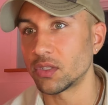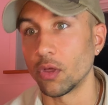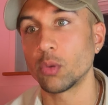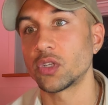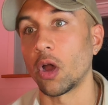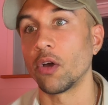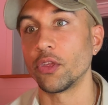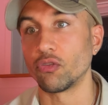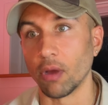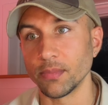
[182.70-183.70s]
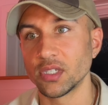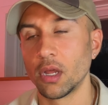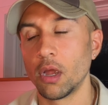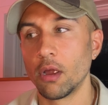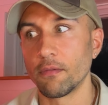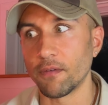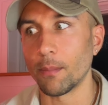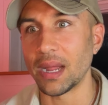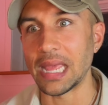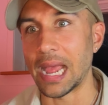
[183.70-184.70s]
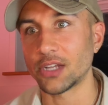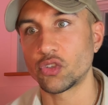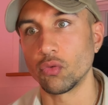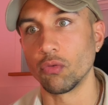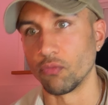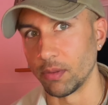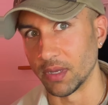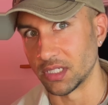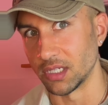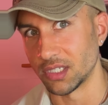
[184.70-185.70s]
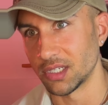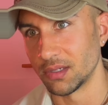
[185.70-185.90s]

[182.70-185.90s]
those are the drums from my actual remixes.